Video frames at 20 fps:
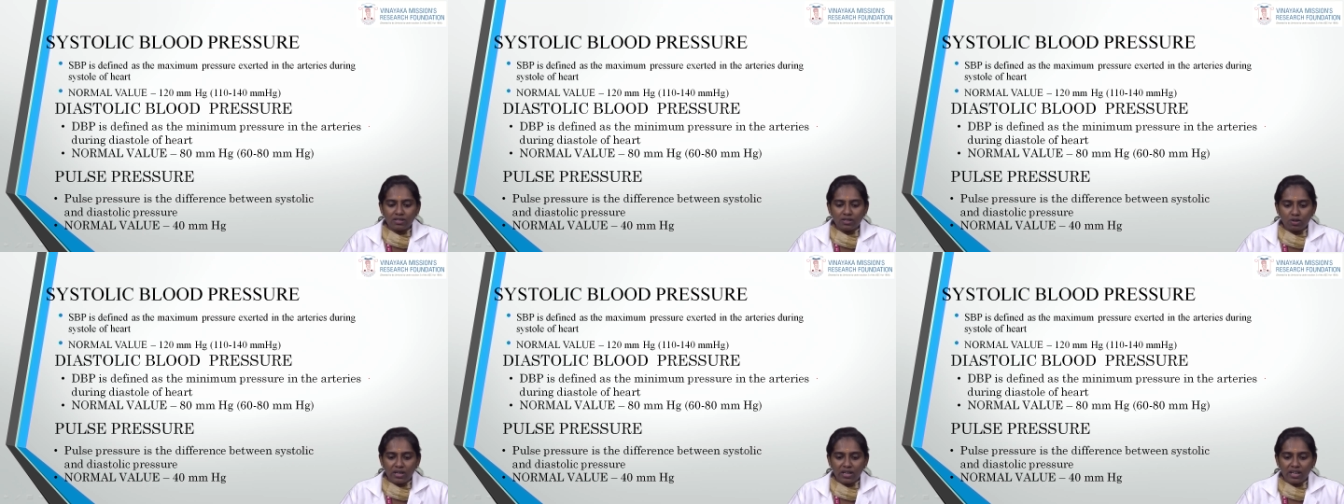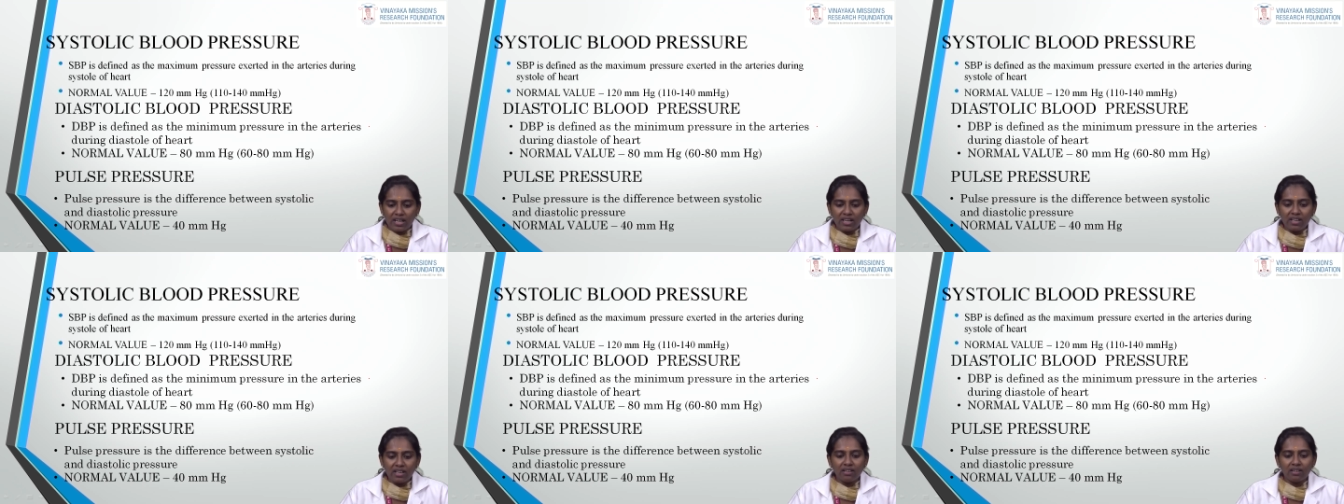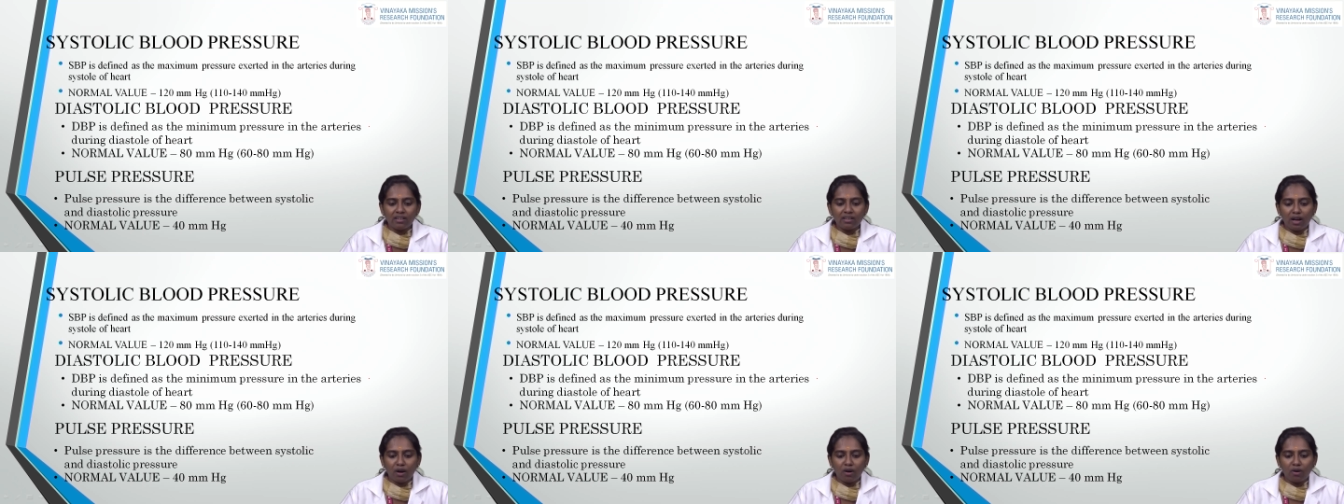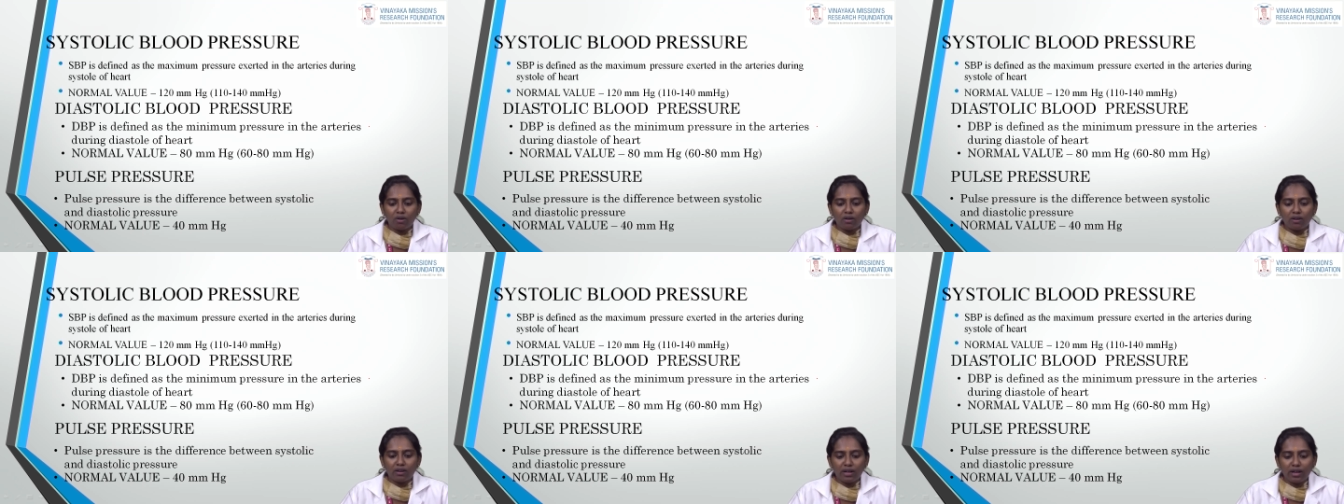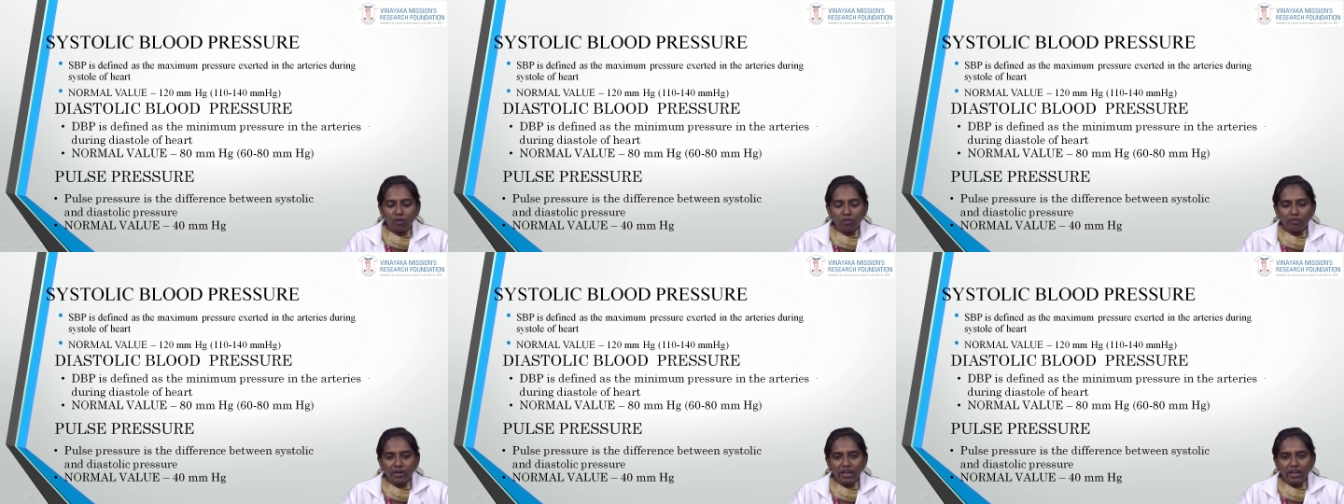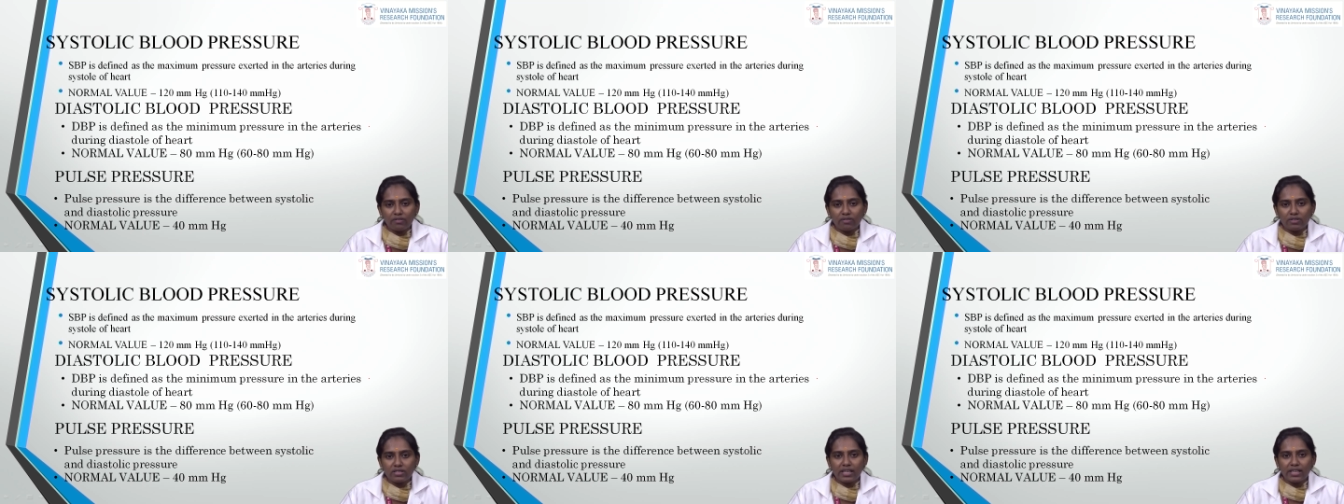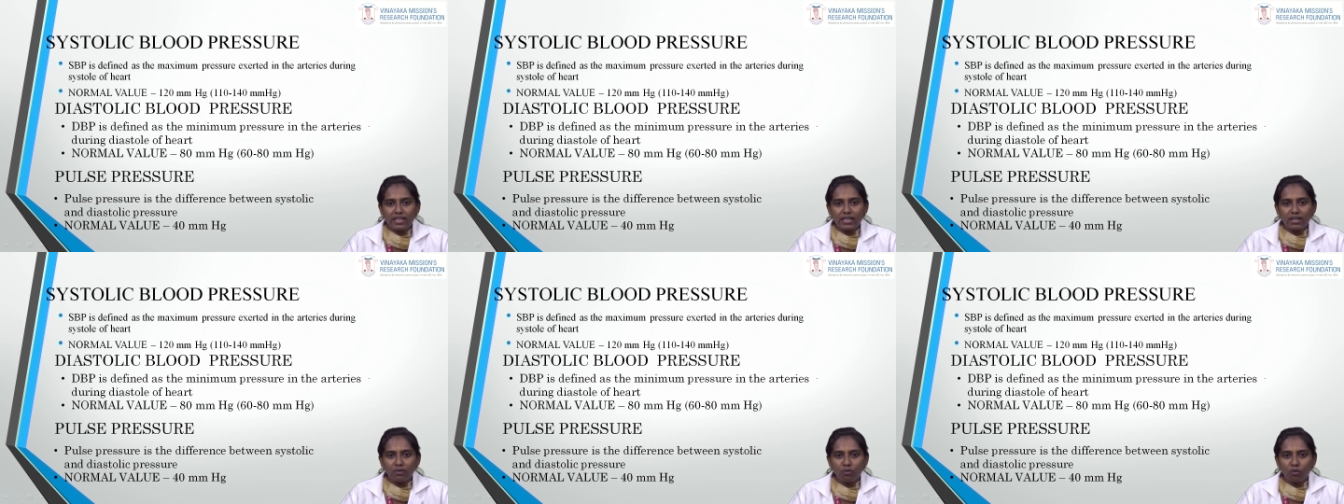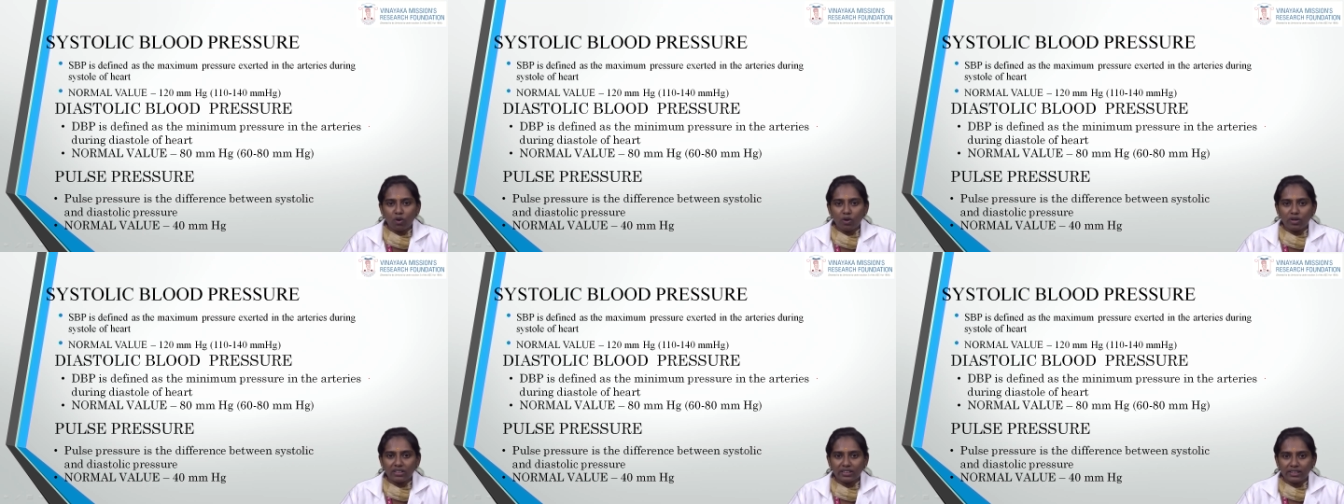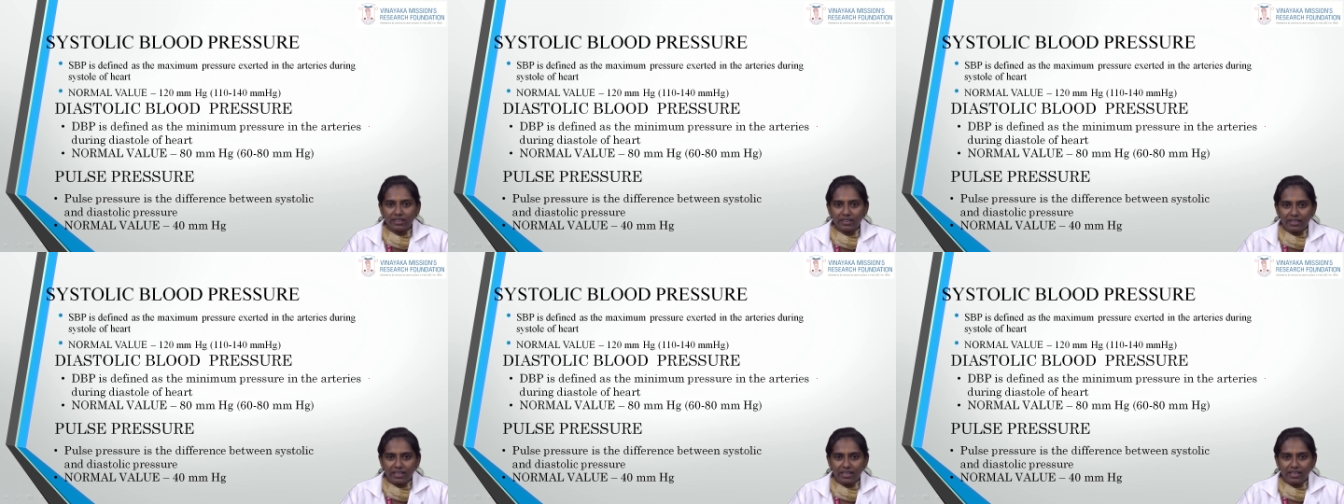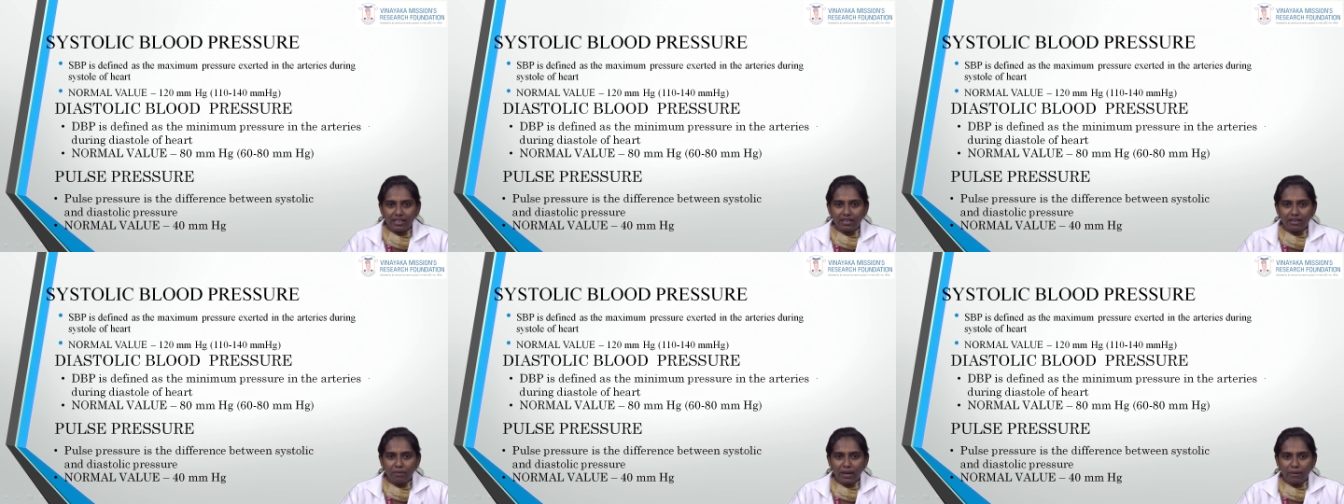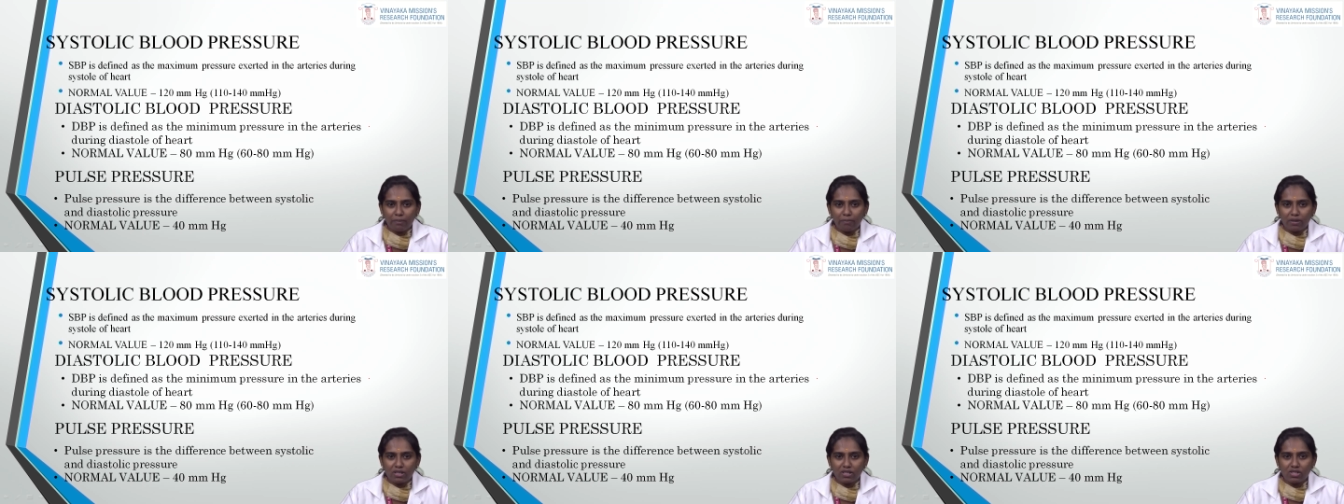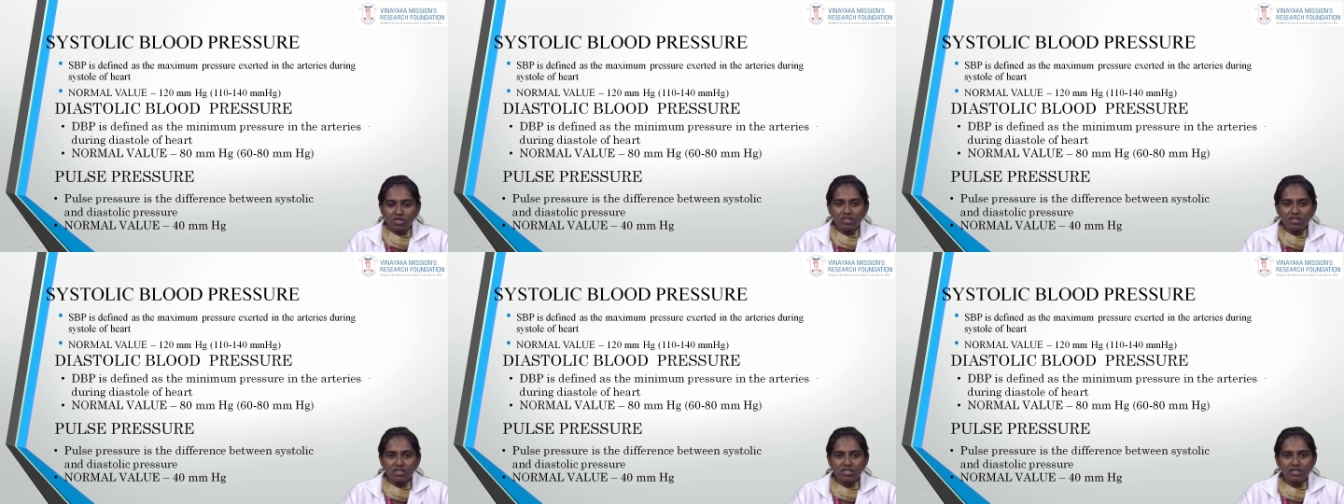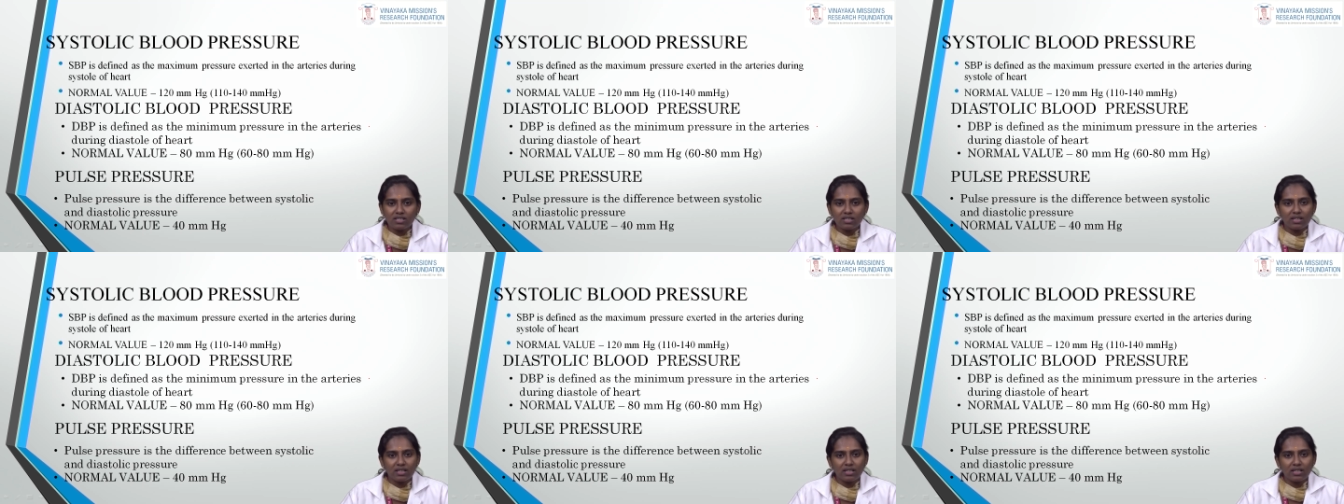Today now we have seen what are the 3 blood pressures: